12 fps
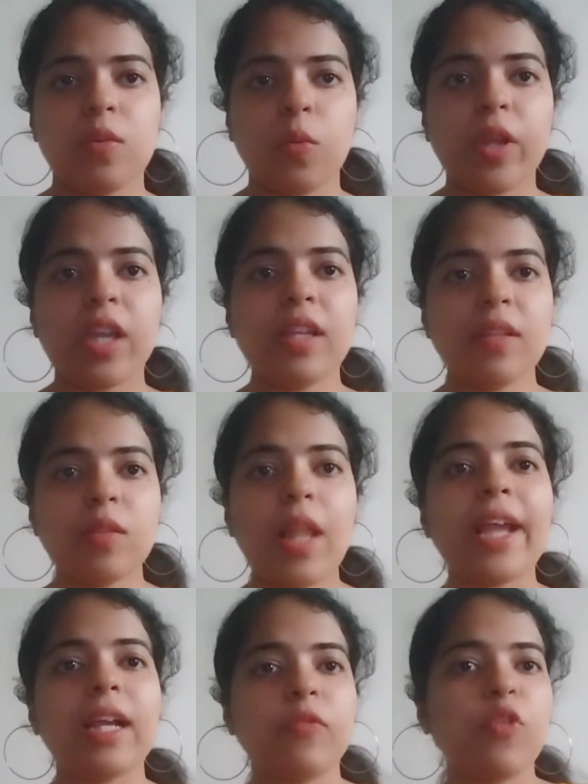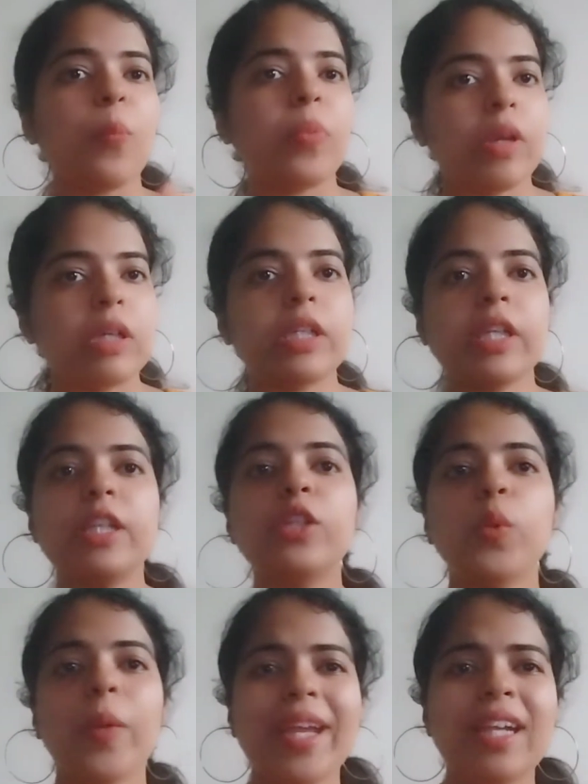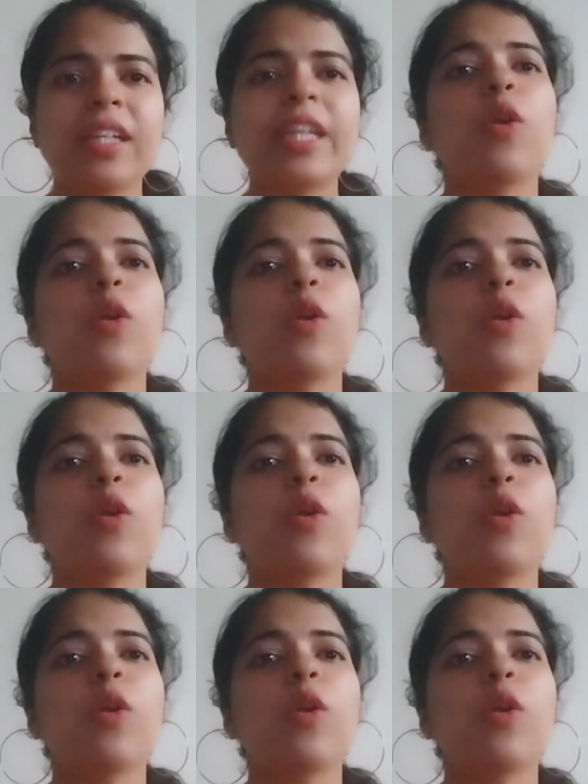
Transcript: Okay, like from 13 to 18